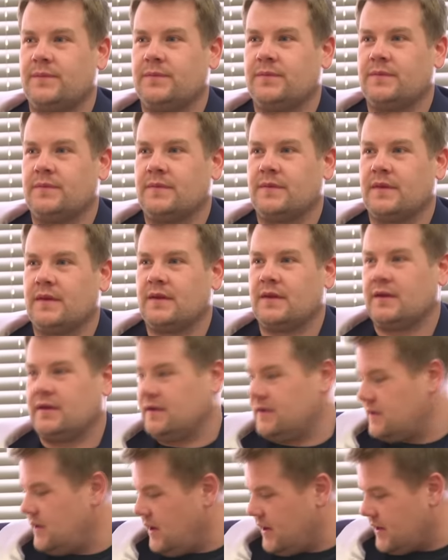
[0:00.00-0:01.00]
Okay.
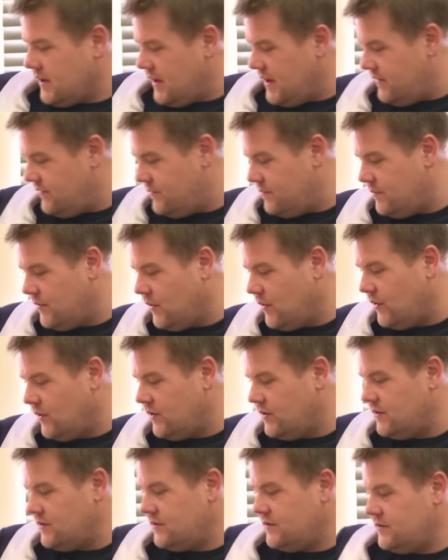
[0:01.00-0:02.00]
Like, I even bought...